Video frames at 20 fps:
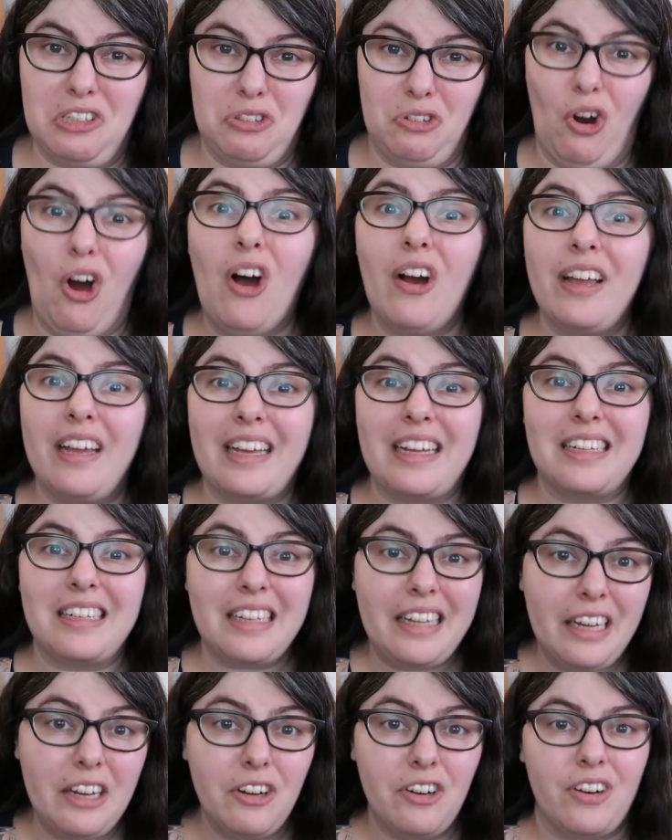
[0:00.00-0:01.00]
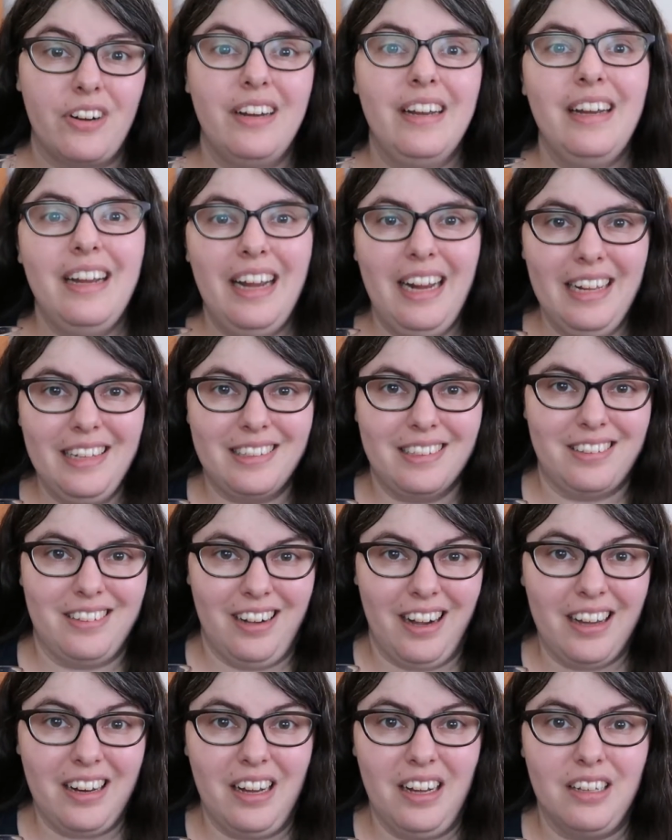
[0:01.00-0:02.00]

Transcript: strong and clear. It's got